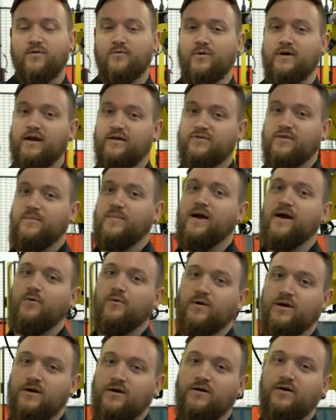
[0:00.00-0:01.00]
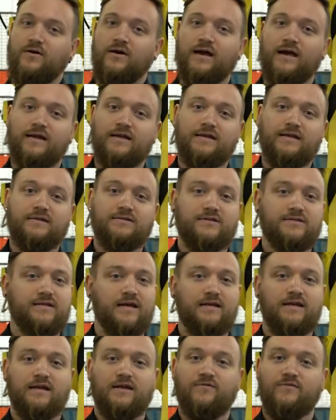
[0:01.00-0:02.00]
Right off the bat, we're going to go ahead and
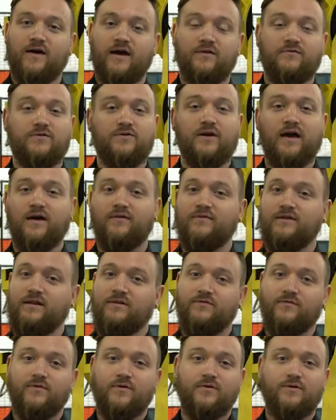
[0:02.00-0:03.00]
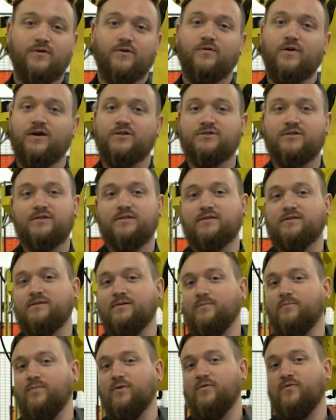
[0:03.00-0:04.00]
just identify if you have any further
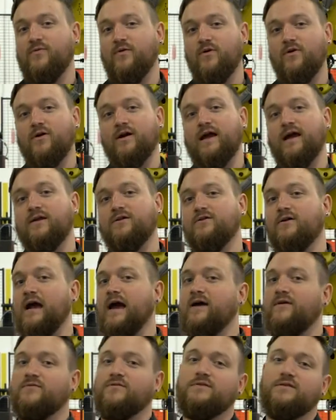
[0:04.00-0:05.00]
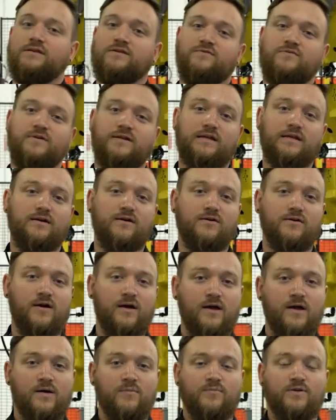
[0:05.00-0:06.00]
questions before and or after this video,
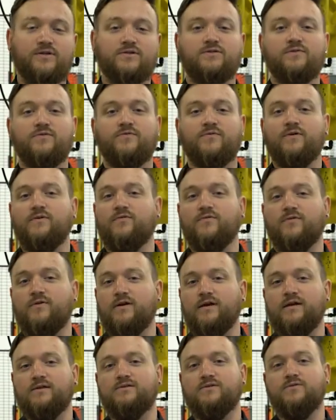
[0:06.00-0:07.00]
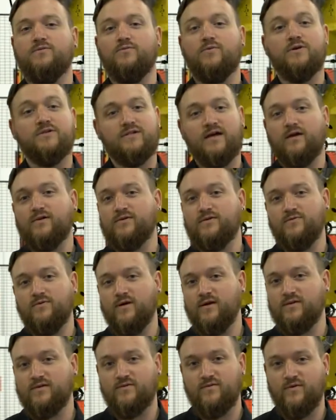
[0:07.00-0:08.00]
please do feel free to reach out
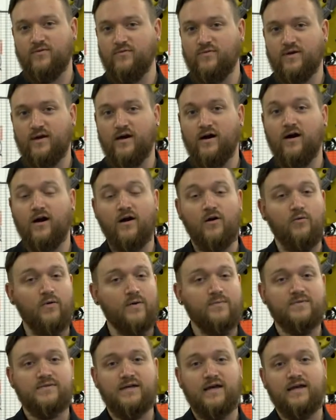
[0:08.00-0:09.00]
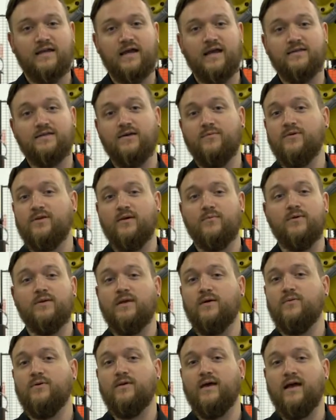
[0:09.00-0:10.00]
to us via our website at
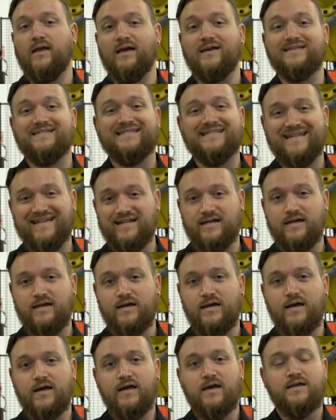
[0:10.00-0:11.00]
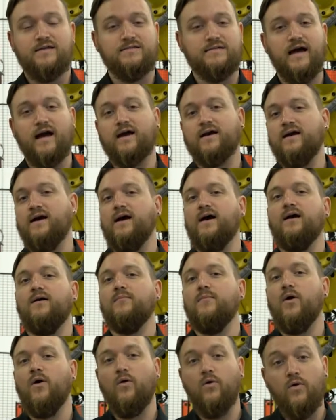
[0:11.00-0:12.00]

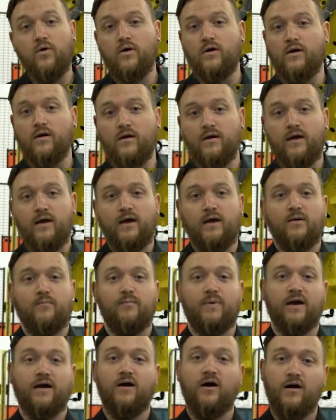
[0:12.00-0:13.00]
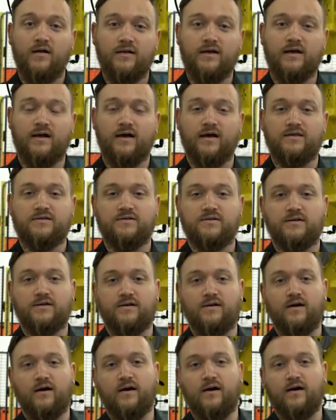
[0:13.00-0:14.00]
www.acieta.com or by calling us
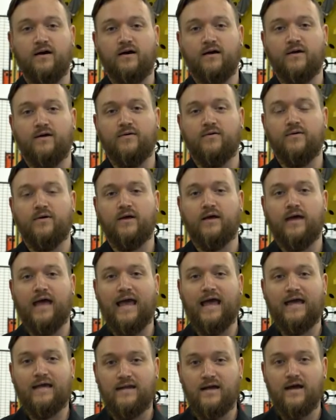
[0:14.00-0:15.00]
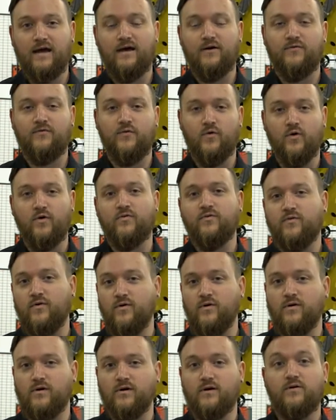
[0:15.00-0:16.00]
uh,
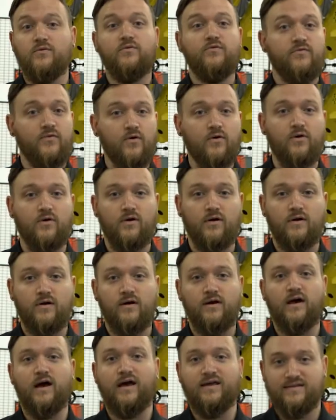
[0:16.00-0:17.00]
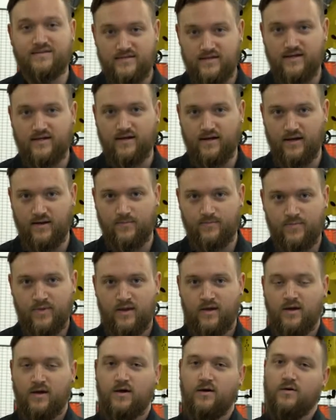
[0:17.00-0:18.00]
8444 Acieta.
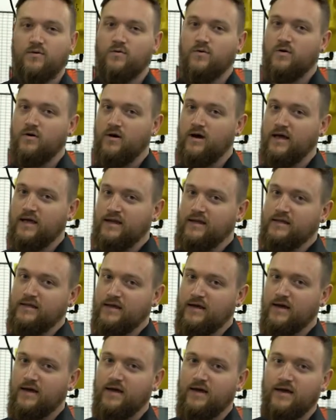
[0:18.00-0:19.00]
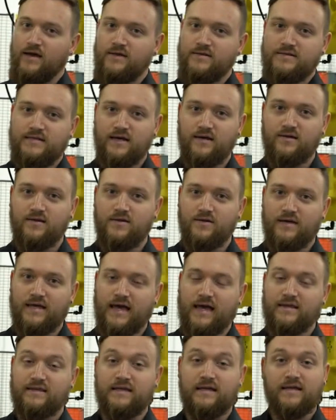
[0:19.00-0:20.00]
We'll go ahead and uh, take a
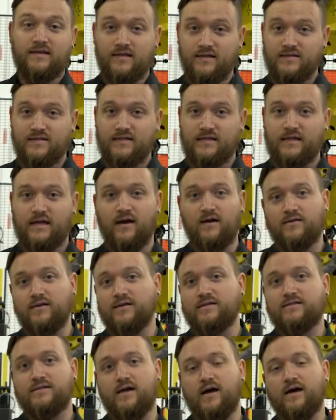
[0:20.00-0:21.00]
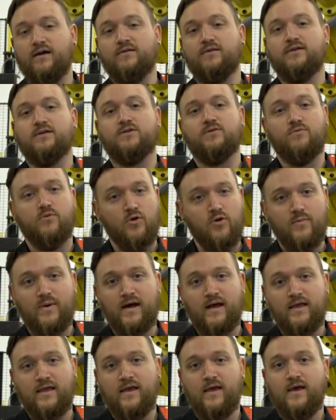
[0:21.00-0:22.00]
look at the inlets and the outlets on this
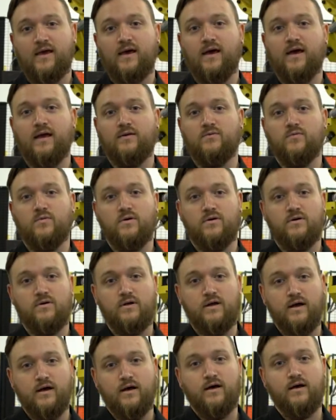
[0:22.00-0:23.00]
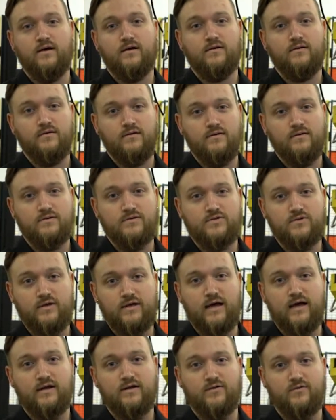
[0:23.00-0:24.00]
robot and we'll uh, show
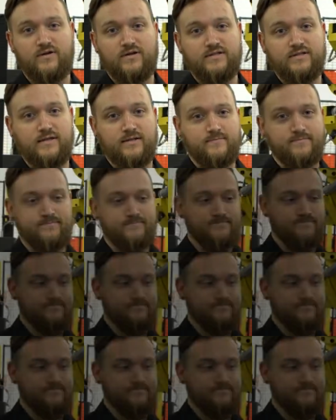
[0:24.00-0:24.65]
you how to grease it.